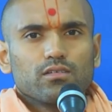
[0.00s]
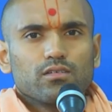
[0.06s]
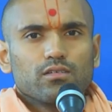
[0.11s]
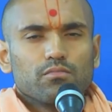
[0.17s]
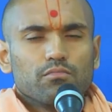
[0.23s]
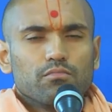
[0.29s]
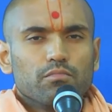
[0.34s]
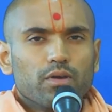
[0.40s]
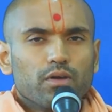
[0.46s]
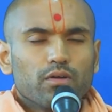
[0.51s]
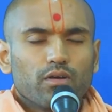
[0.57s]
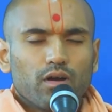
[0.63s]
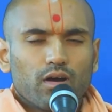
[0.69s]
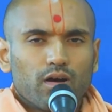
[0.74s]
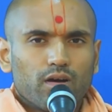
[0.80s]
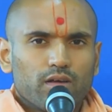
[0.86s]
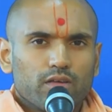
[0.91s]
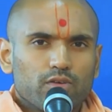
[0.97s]
uh, you can
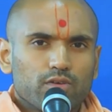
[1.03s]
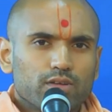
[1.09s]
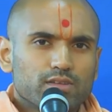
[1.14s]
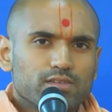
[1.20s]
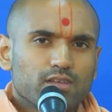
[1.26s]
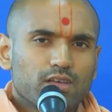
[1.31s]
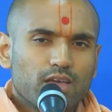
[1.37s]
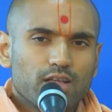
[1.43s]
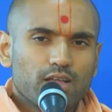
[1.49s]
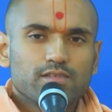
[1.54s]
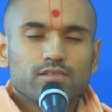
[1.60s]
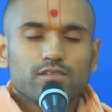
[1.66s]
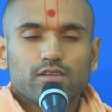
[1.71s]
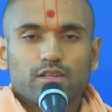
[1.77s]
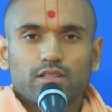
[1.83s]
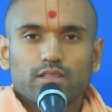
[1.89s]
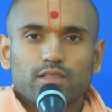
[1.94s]
say incident that